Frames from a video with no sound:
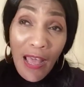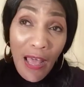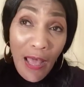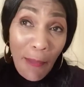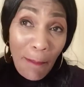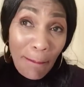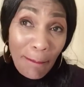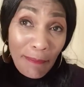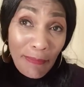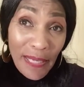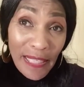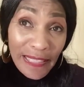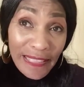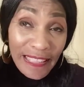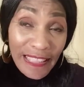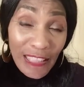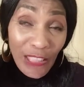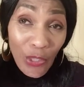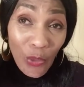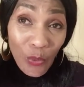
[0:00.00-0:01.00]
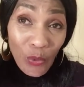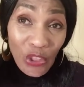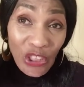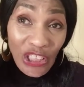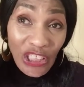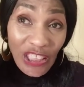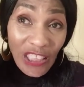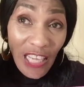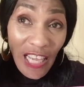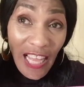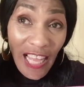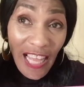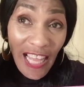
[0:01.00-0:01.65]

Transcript: a body lotion.